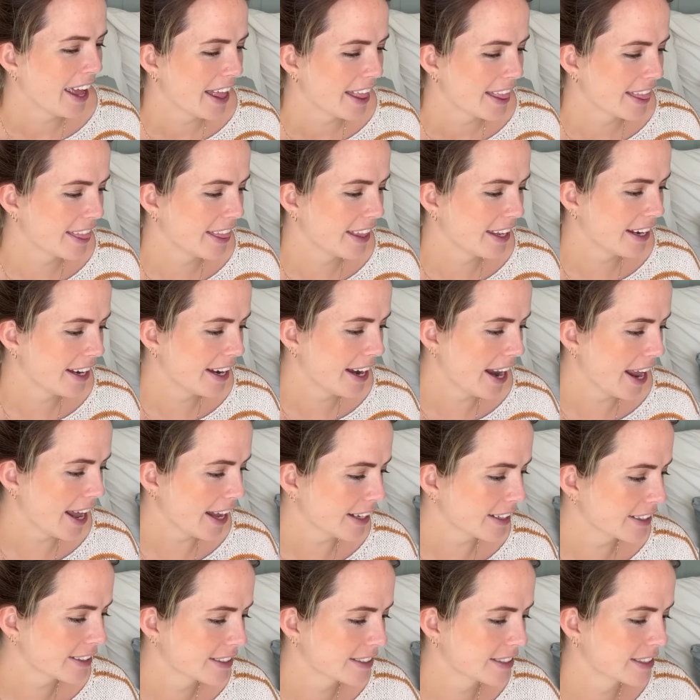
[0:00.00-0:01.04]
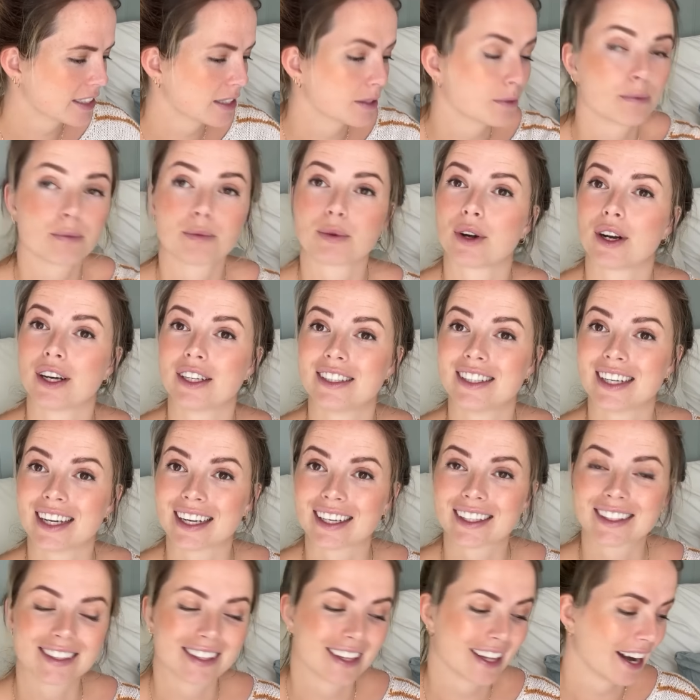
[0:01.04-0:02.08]
The next
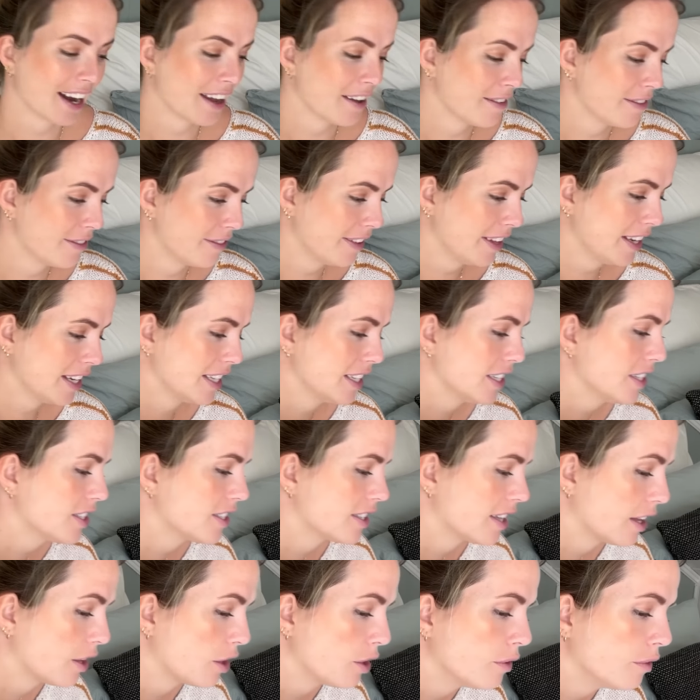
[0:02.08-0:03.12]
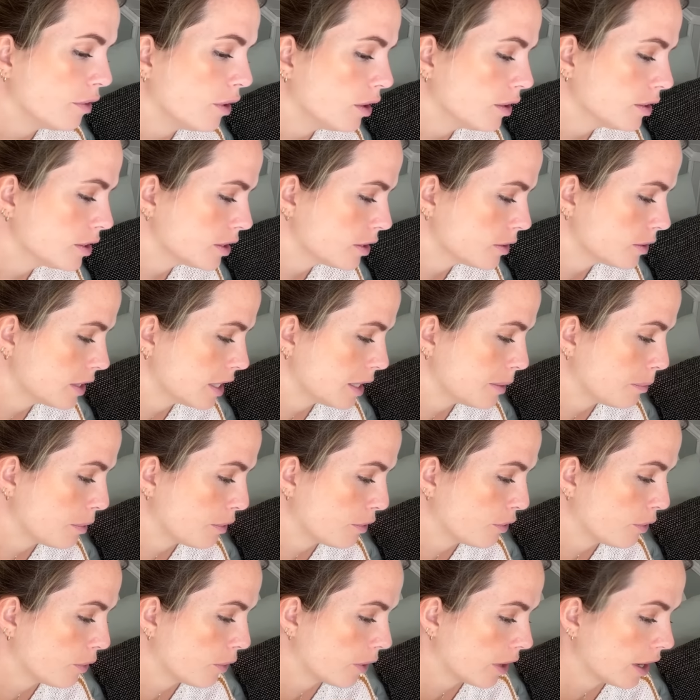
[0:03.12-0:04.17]
project that I finished, that you've also seen
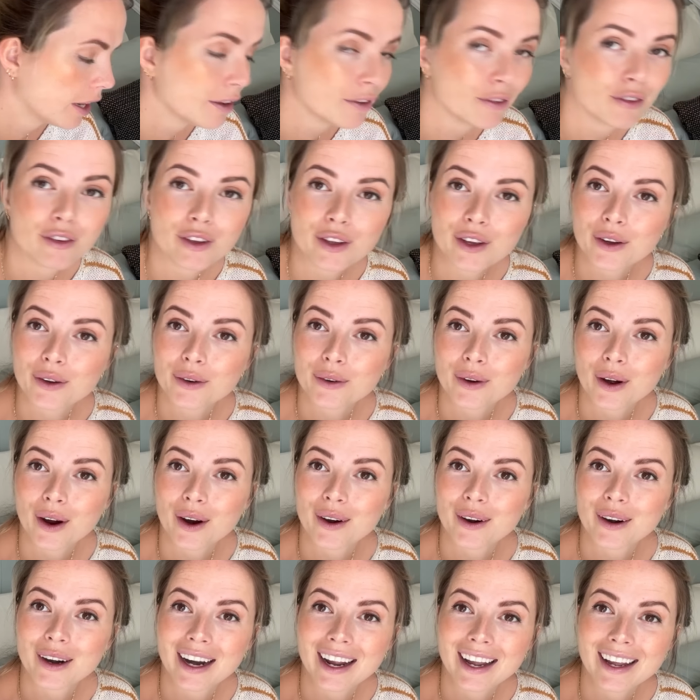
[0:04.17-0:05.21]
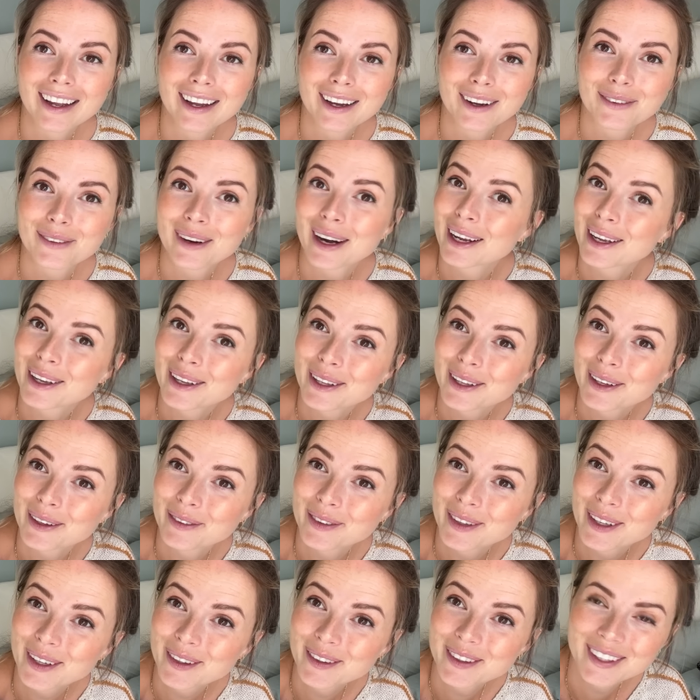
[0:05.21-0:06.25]
before if you are a regular
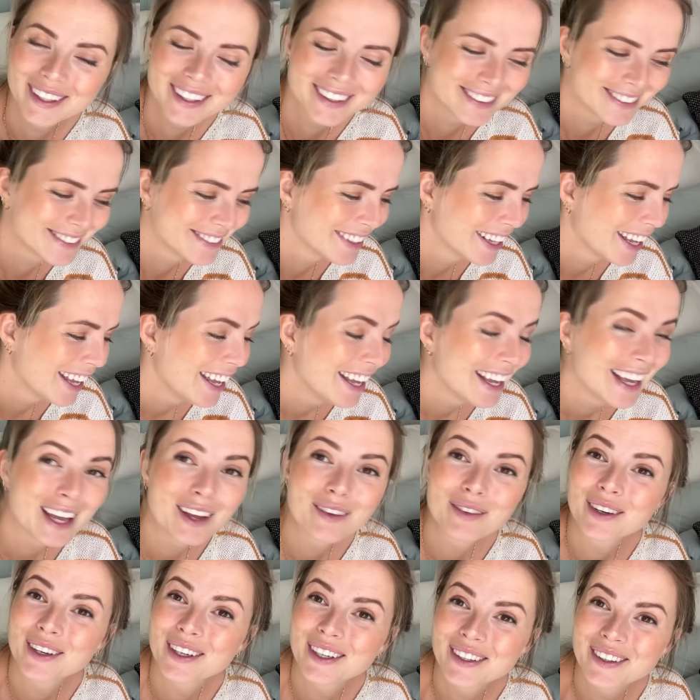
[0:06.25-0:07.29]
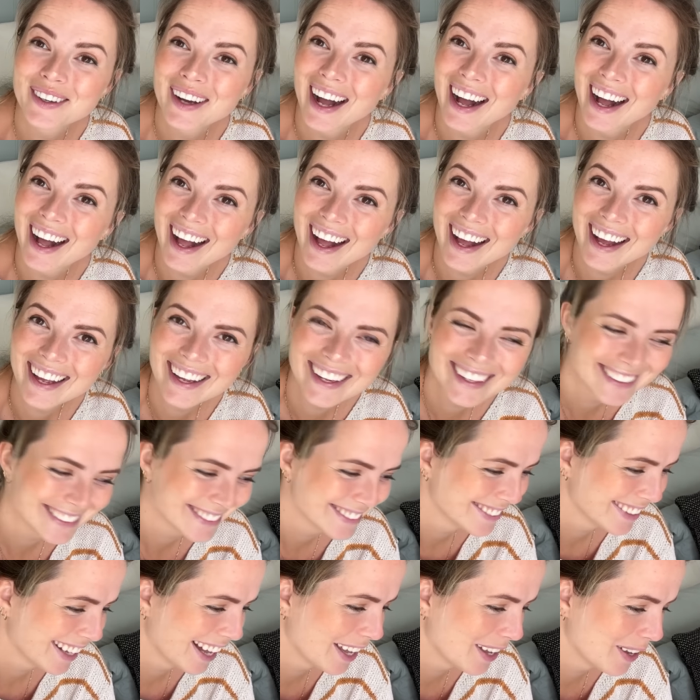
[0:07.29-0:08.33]
viewer. If you're new, hi!
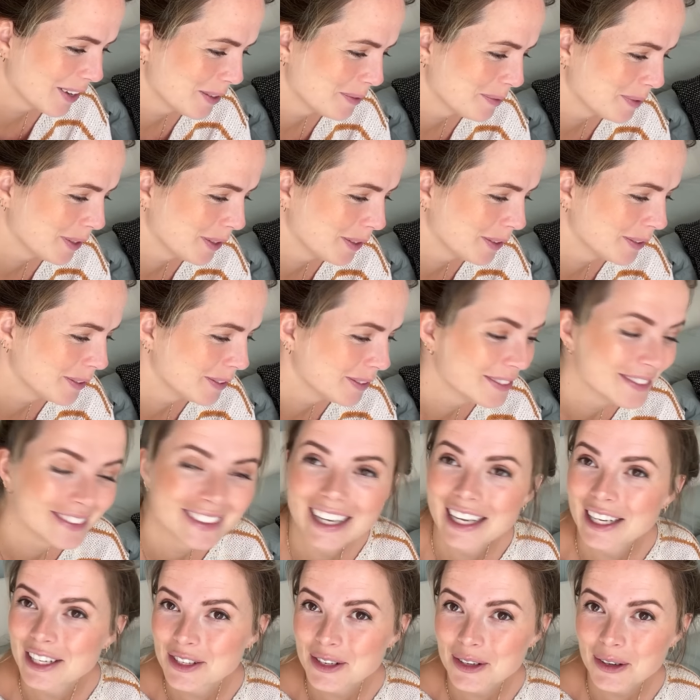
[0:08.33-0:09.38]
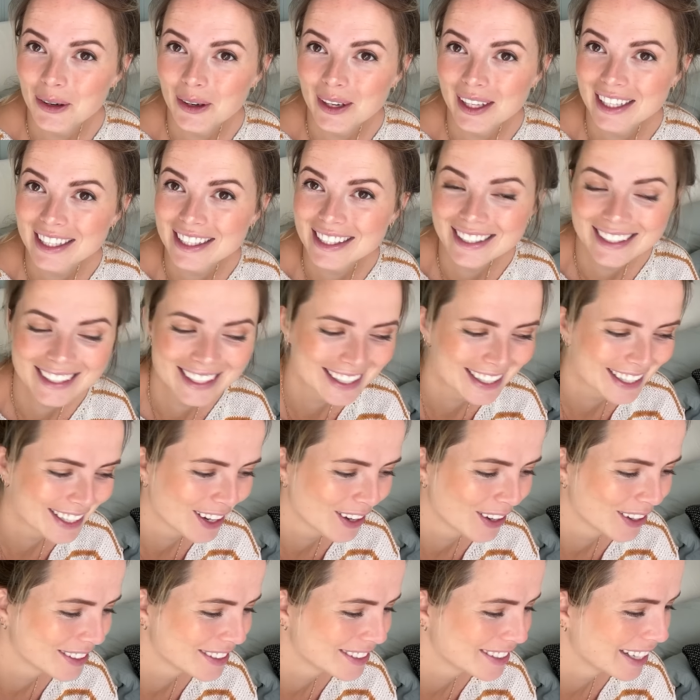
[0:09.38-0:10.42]
I hope you enjoy this knitting
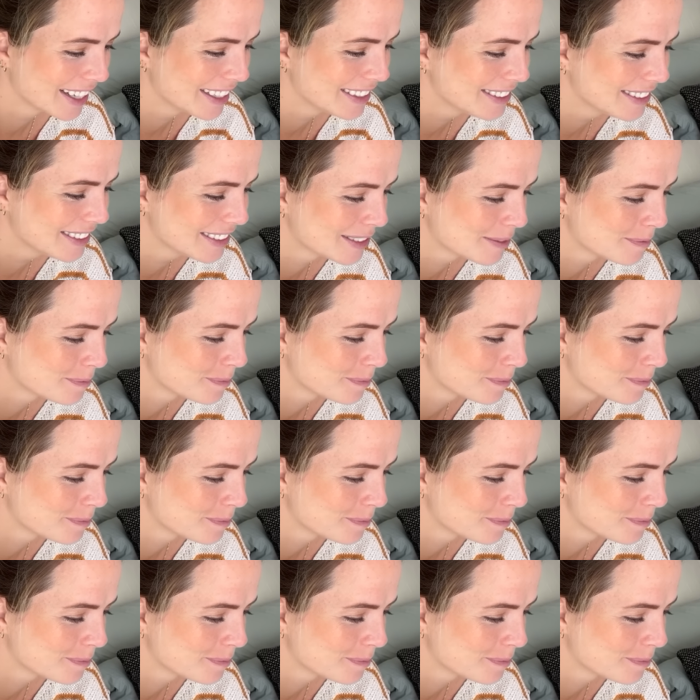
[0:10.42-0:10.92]
content.